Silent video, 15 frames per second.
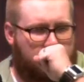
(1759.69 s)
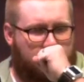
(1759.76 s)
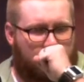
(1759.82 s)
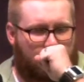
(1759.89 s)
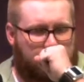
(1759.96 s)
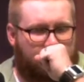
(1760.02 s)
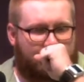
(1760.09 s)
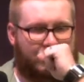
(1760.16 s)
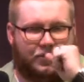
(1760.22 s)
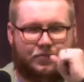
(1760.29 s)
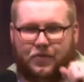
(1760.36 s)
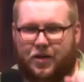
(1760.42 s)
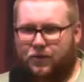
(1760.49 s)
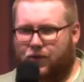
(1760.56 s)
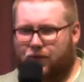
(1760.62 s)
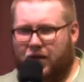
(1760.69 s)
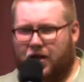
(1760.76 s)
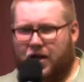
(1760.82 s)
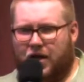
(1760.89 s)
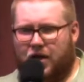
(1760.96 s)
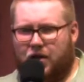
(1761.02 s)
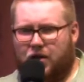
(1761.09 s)
Have you
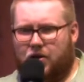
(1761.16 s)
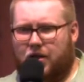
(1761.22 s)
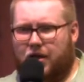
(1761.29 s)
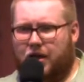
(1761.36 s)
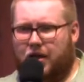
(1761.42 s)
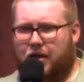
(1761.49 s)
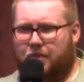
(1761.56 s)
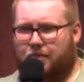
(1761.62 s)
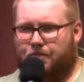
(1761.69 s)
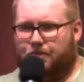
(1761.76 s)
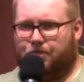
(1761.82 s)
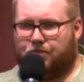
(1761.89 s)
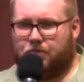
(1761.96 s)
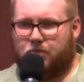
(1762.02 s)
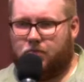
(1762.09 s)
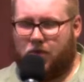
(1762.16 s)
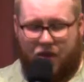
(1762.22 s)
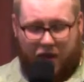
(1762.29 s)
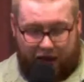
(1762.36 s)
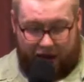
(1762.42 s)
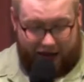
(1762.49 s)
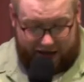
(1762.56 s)
figured out how to do that yet?
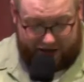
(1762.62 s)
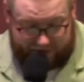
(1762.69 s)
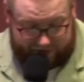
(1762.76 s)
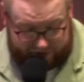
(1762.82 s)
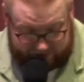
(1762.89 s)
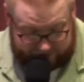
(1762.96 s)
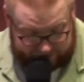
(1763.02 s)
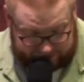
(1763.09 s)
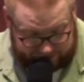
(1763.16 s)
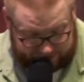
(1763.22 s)
I haven't.